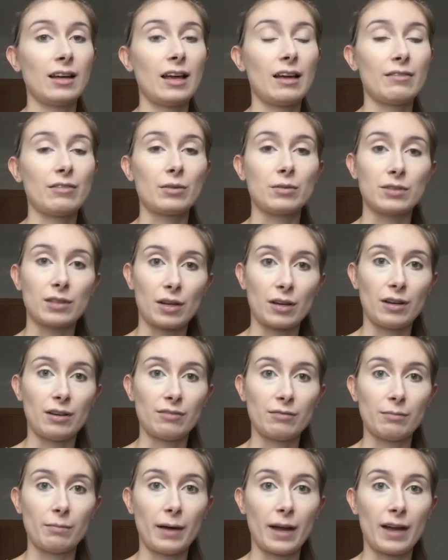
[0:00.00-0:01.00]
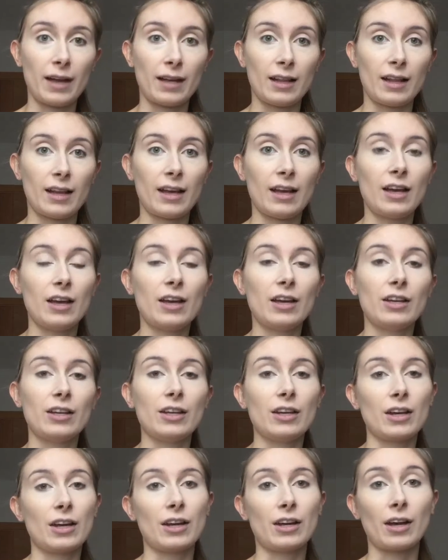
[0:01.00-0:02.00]
If you want to go even paler,
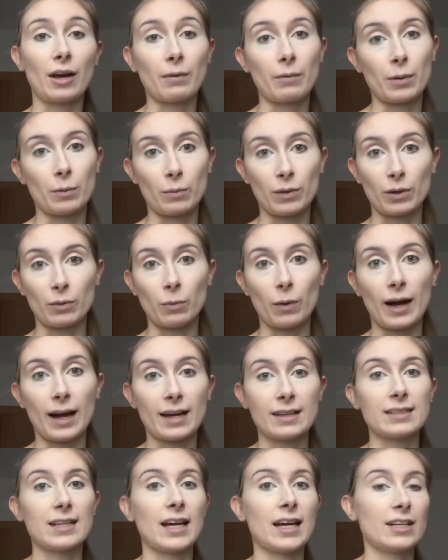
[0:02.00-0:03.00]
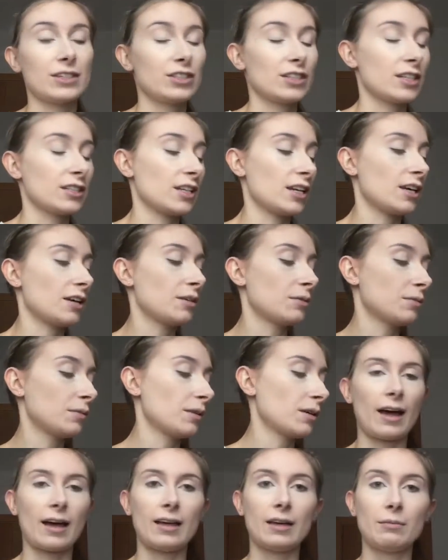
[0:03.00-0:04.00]
you can go in with a white eyeshadow.
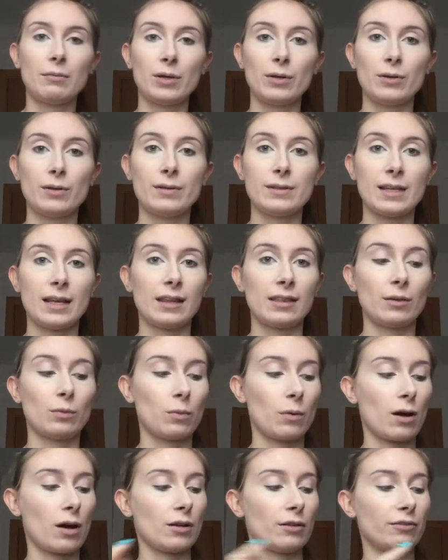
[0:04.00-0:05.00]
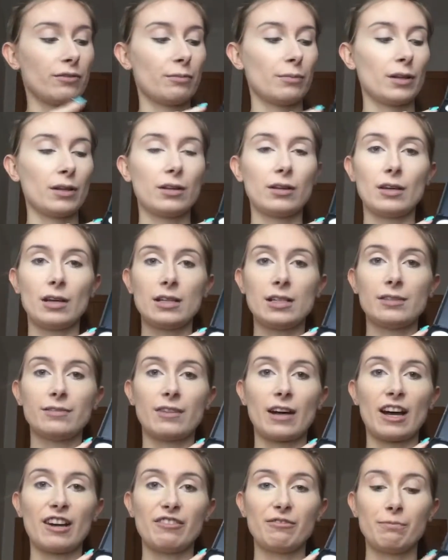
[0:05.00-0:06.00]
I am using the one from the
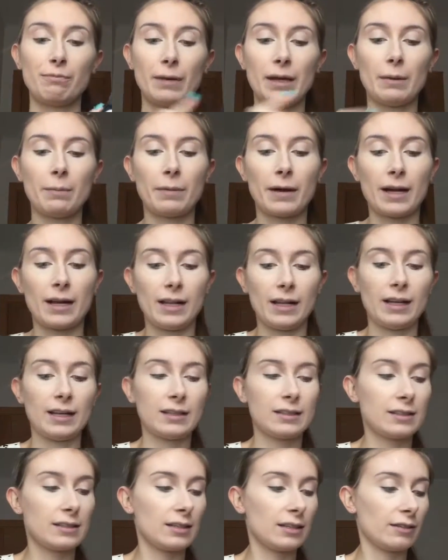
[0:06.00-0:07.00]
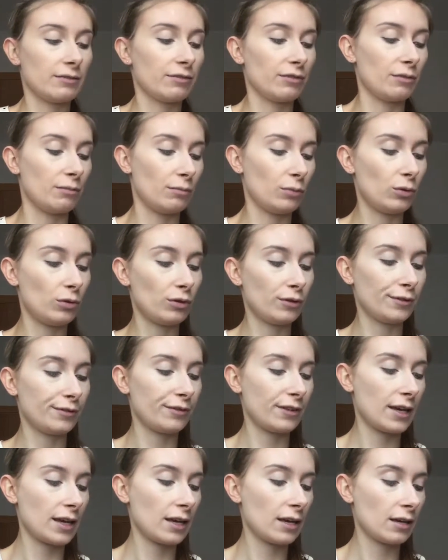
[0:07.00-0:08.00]
35B palette from
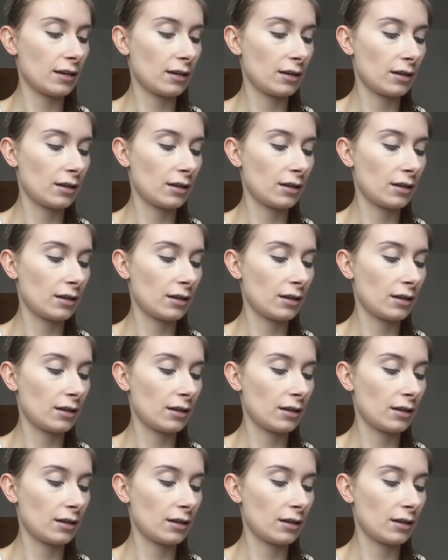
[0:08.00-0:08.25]
Morphe.